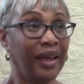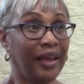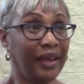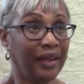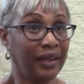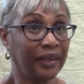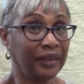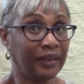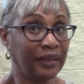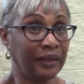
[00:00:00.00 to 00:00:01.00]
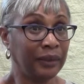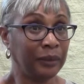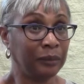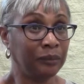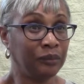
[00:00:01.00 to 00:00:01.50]

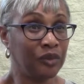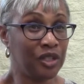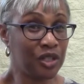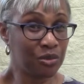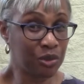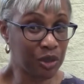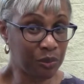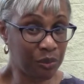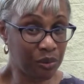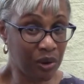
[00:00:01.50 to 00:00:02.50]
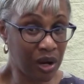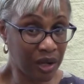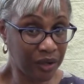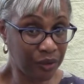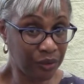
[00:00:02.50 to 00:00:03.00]
And this was
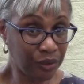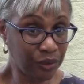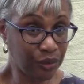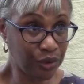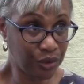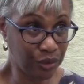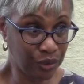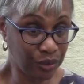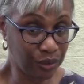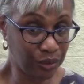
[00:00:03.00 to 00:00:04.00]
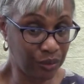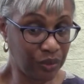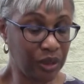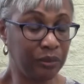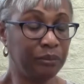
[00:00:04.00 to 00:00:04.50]
prior to
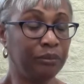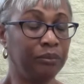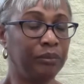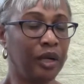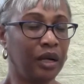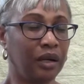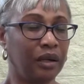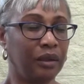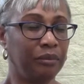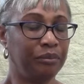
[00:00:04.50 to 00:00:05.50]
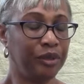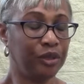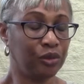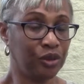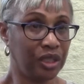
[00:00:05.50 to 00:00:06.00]
them
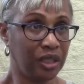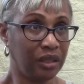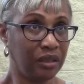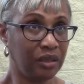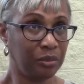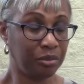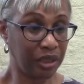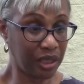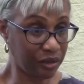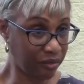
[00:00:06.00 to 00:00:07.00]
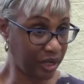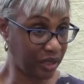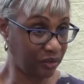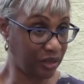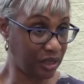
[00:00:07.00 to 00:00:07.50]
building the
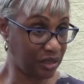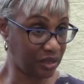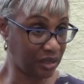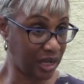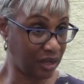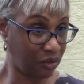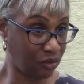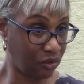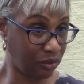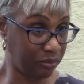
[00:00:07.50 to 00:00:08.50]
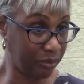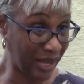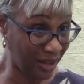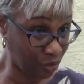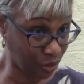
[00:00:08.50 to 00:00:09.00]
playground that's now on
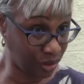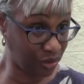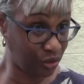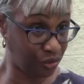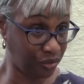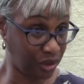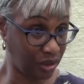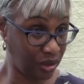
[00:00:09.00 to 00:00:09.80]
Bowden Street.